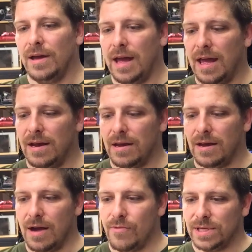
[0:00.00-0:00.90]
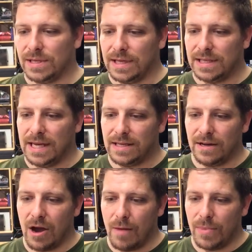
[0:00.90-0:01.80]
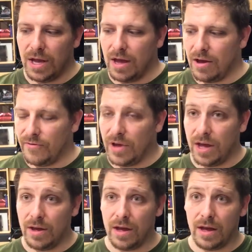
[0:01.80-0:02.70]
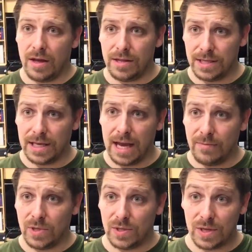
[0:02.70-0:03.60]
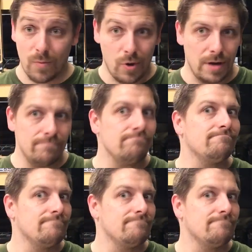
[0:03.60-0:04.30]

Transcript: And I recently sent a copy of this game to someone.